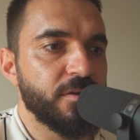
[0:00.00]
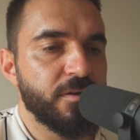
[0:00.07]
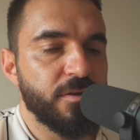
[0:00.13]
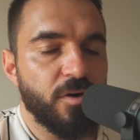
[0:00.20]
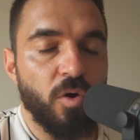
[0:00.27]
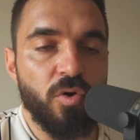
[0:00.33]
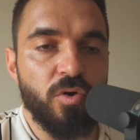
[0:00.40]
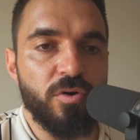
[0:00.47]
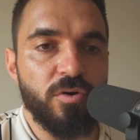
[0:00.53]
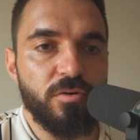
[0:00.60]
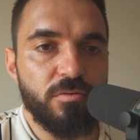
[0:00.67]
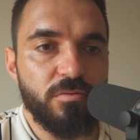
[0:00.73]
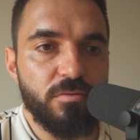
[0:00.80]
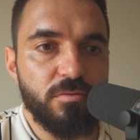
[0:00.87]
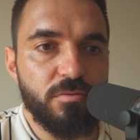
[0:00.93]
Or
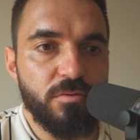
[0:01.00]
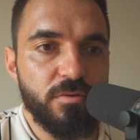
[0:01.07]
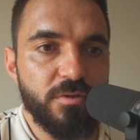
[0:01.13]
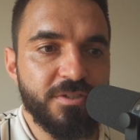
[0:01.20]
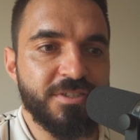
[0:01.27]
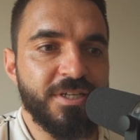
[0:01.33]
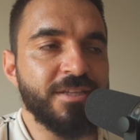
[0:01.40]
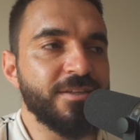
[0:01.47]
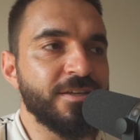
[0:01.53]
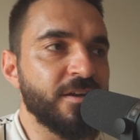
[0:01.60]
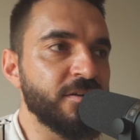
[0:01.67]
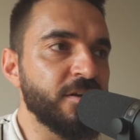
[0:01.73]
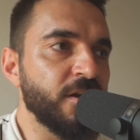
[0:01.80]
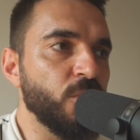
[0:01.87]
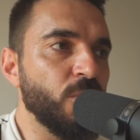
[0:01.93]
said in
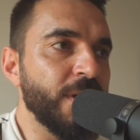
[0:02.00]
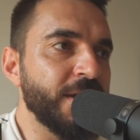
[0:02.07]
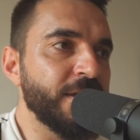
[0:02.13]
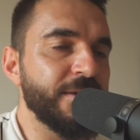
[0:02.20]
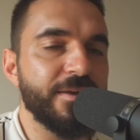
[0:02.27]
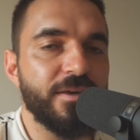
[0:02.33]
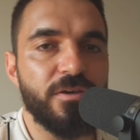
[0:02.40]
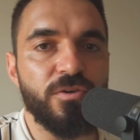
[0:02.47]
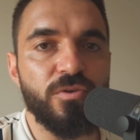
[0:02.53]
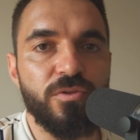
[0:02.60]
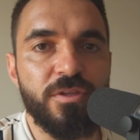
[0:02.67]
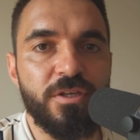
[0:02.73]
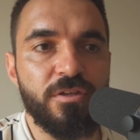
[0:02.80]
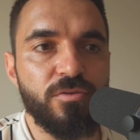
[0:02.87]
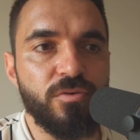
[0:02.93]
another way, you'd
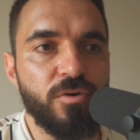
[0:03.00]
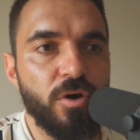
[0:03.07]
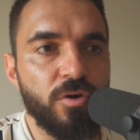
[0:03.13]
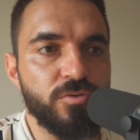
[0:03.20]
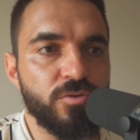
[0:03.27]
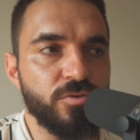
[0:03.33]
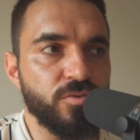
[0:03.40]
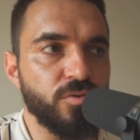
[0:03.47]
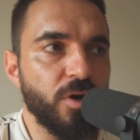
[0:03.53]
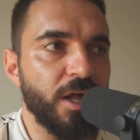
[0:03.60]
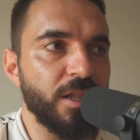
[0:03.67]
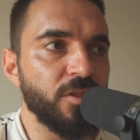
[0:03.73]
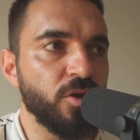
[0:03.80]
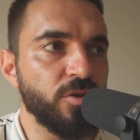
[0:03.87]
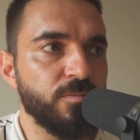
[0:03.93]
need to go through a
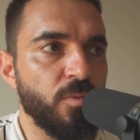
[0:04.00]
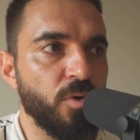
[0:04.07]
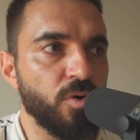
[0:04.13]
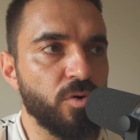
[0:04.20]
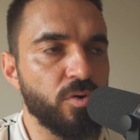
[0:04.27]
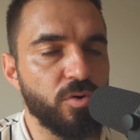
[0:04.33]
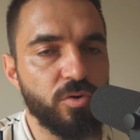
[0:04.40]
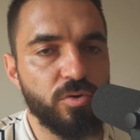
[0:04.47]
lot more